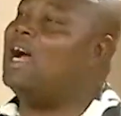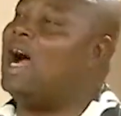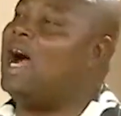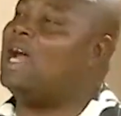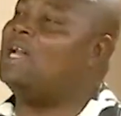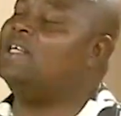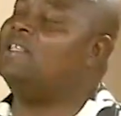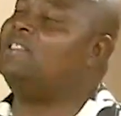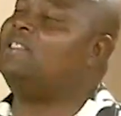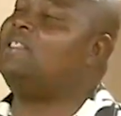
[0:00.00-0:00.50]

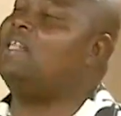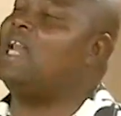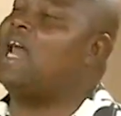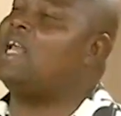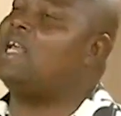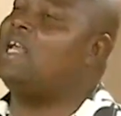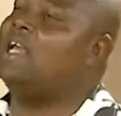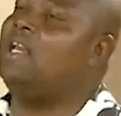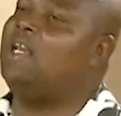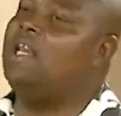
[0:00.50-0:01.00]
it's
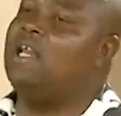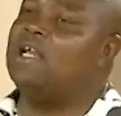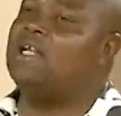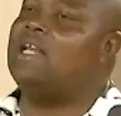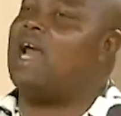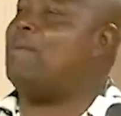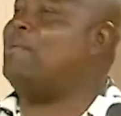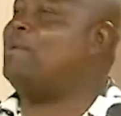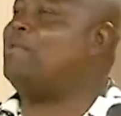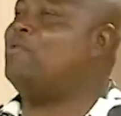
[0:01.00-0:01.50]
like a league
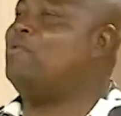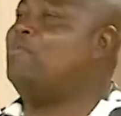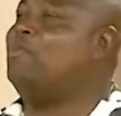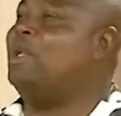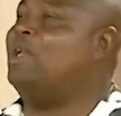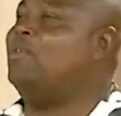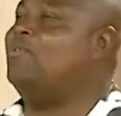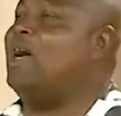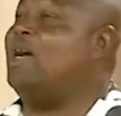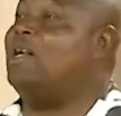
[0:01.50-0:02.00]
that people
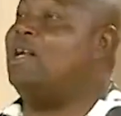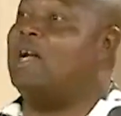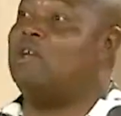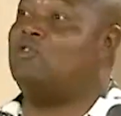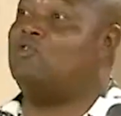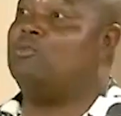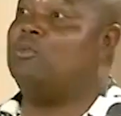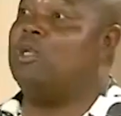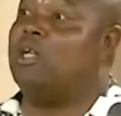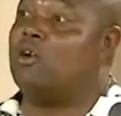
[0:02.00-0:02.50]
believe that there are
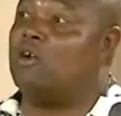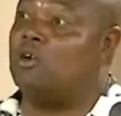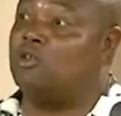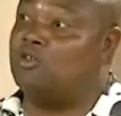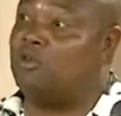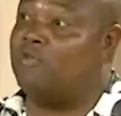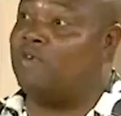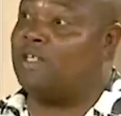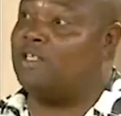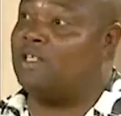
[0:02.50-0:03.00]
too many
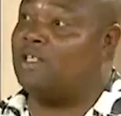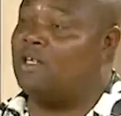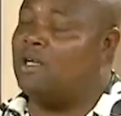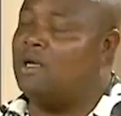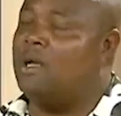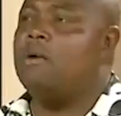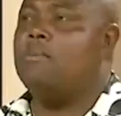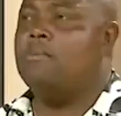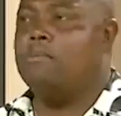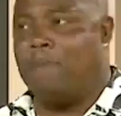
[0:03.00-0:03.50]
controversy.
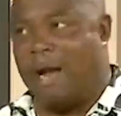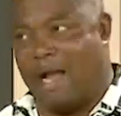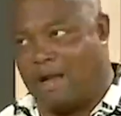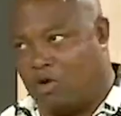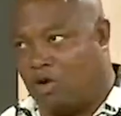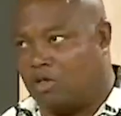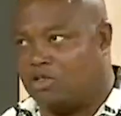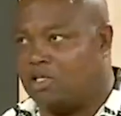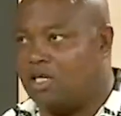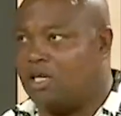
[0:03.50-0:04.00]
By
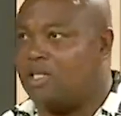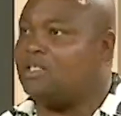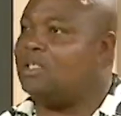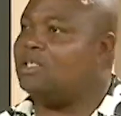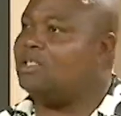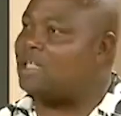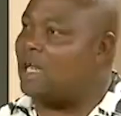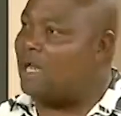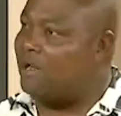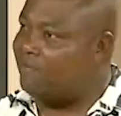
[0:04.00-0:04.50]
God's grace,
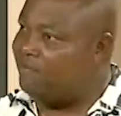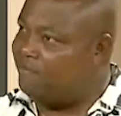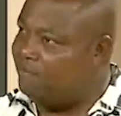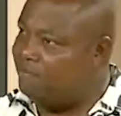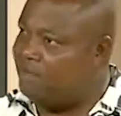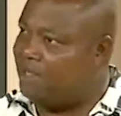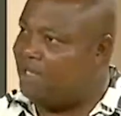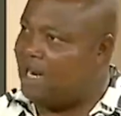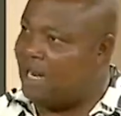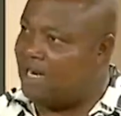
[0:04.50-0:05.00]
since I've
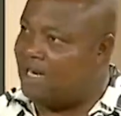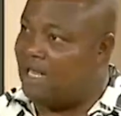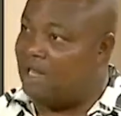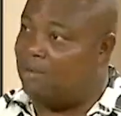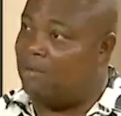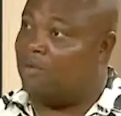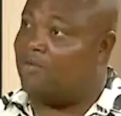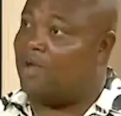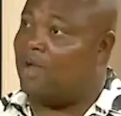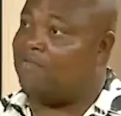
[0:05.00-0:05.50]
been at the
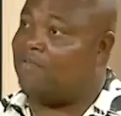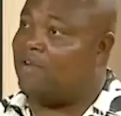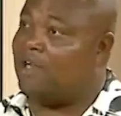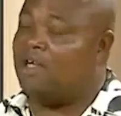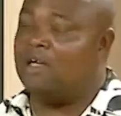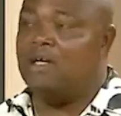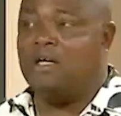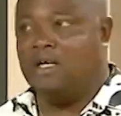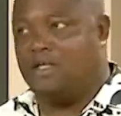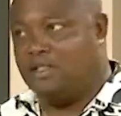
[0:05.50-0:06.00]
helm of the
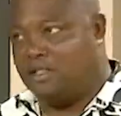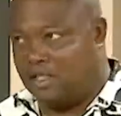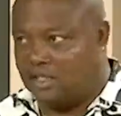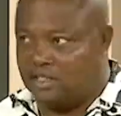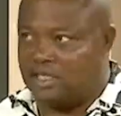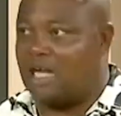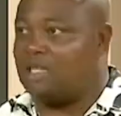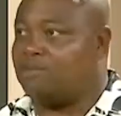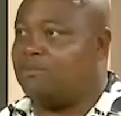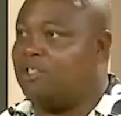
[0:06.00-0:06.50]
affair,
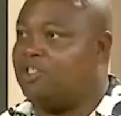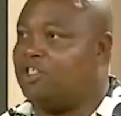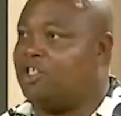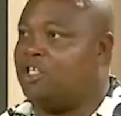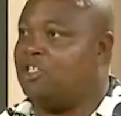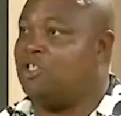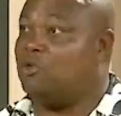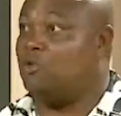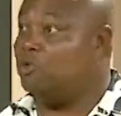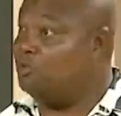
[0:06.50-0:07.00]
things has been
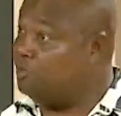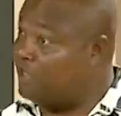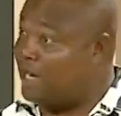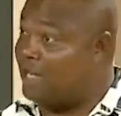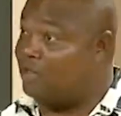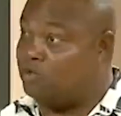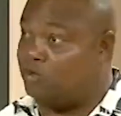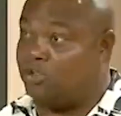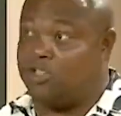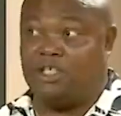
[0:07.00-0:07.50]
changed. We'll
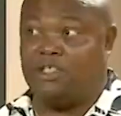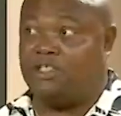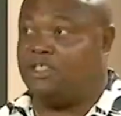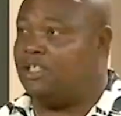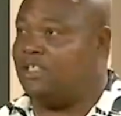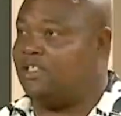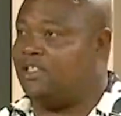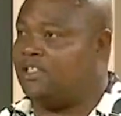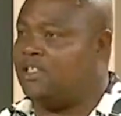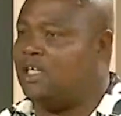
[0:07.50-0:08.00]
try to change
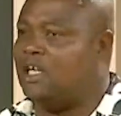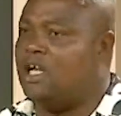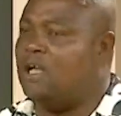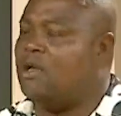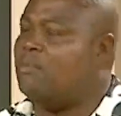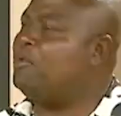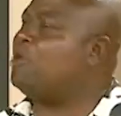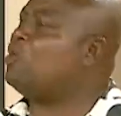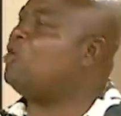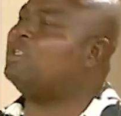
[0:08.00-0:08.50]
things
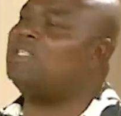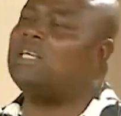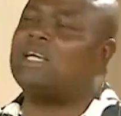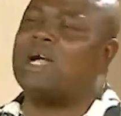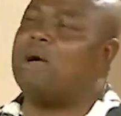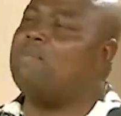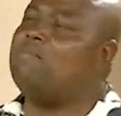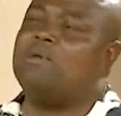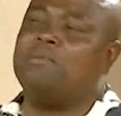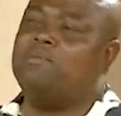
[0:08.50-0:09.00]
because it
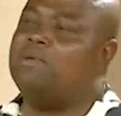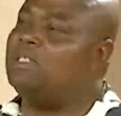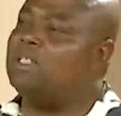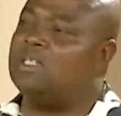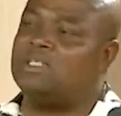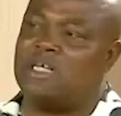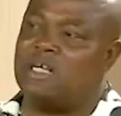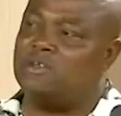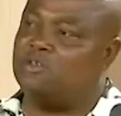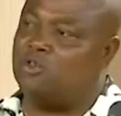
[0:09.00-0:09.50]
can't be
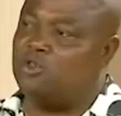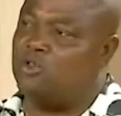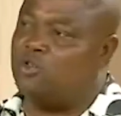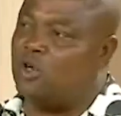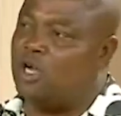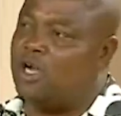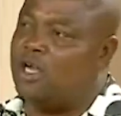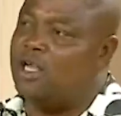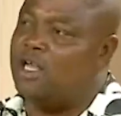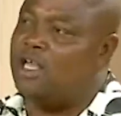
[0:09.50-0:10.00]
business as
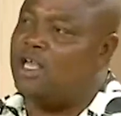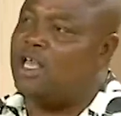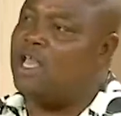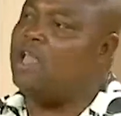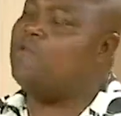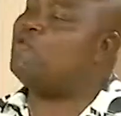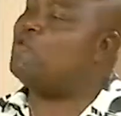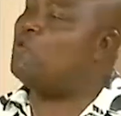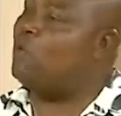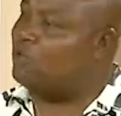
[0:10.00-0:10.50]
usual.
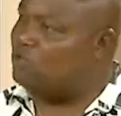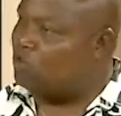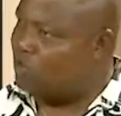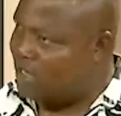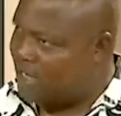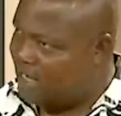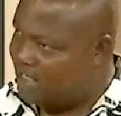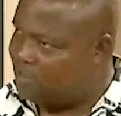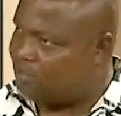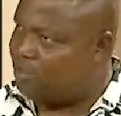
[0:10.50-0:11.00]
If we want to
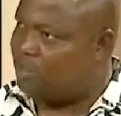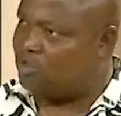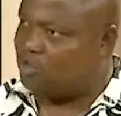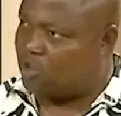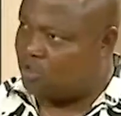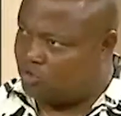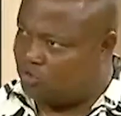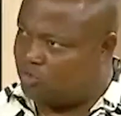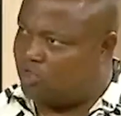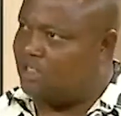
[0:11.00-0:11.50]
get
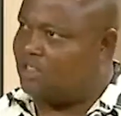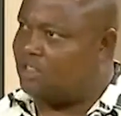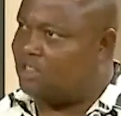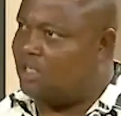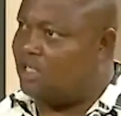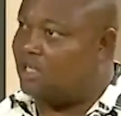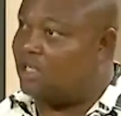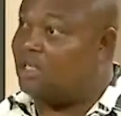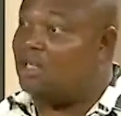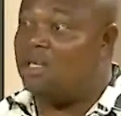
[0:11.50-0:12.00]
sponsors to this
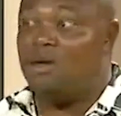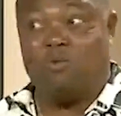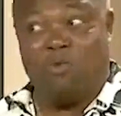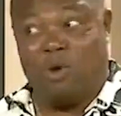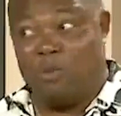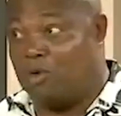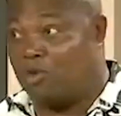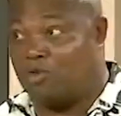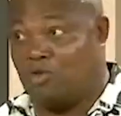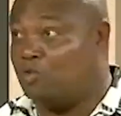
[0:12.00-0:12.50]
league,
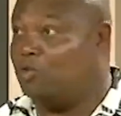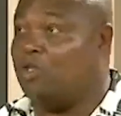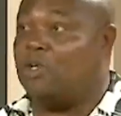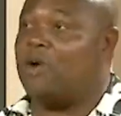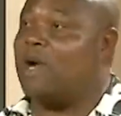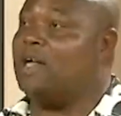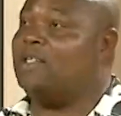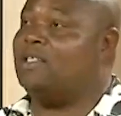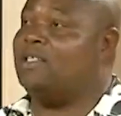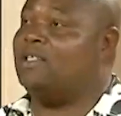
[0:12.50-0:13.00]
we must do the
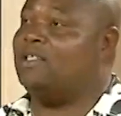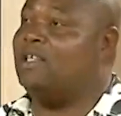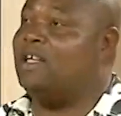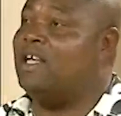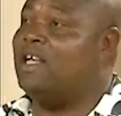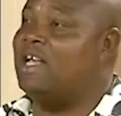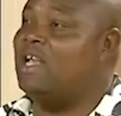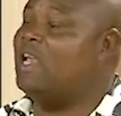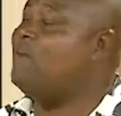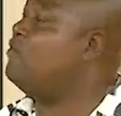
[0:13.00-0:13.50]
right thing.
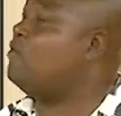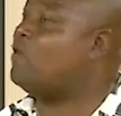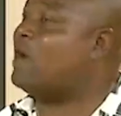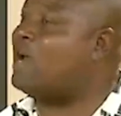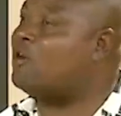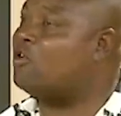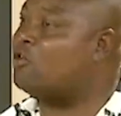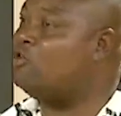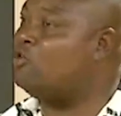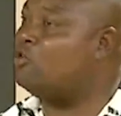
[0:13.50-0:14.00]
If we
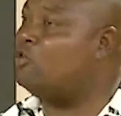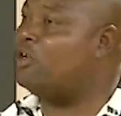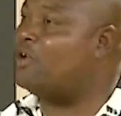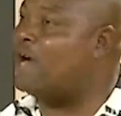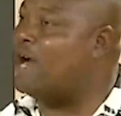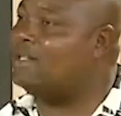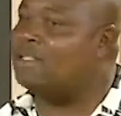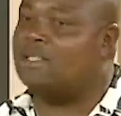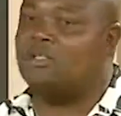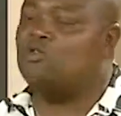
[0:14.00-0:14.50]
can't do the
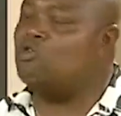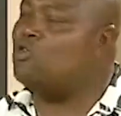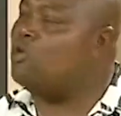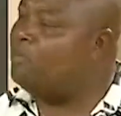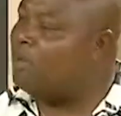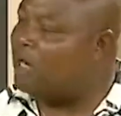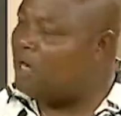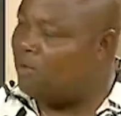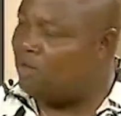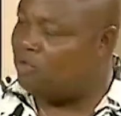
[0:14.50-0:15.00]
right thing,
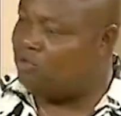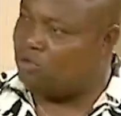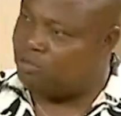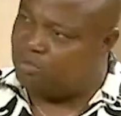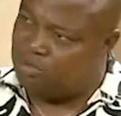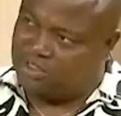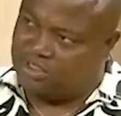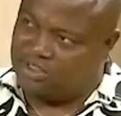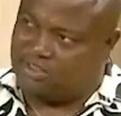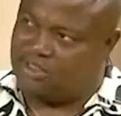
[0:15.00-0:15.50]
nobody wants to
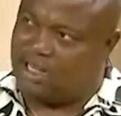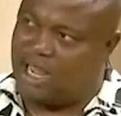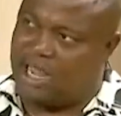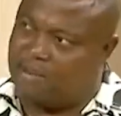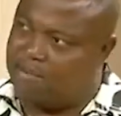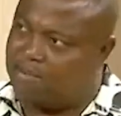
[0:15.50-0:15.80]
put his dime